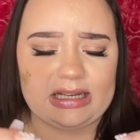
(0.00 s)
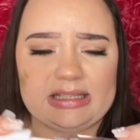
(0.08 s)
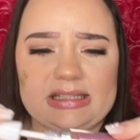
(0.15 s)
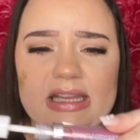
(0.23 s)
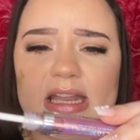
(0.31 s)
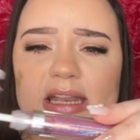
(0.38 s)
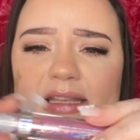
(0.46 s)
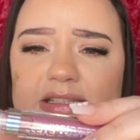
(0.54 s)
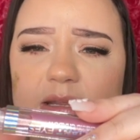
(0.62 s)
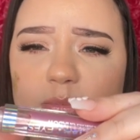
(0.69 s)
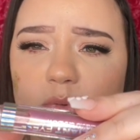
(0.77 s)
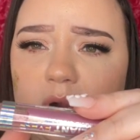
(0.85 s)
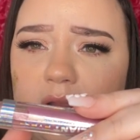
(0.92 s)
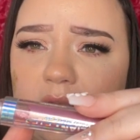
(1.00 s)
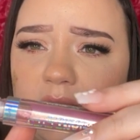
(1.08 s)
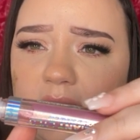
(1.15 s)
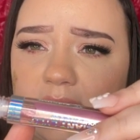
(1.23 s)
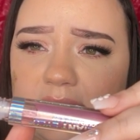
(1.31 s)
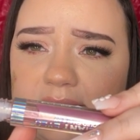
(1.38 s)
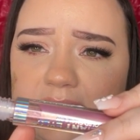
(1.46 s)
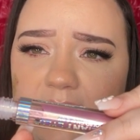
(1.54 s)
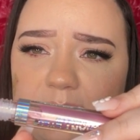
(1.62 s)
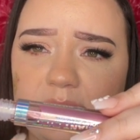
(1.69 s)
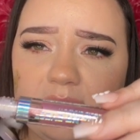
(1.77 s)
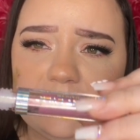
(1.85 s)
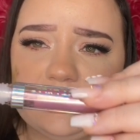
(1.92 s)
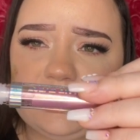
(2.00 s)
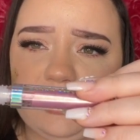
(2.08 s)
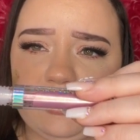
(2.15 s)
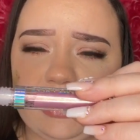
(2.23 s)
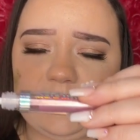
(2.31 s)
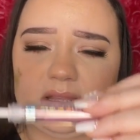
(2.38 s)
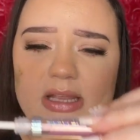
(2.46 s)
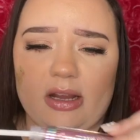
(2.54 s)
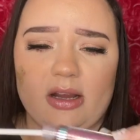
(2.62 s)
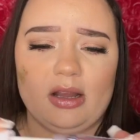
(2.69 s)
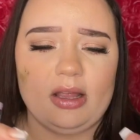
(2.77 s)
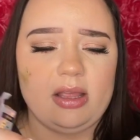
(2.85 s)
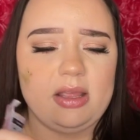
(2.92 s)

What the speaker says: It's kind of separated at the top, you can see right there.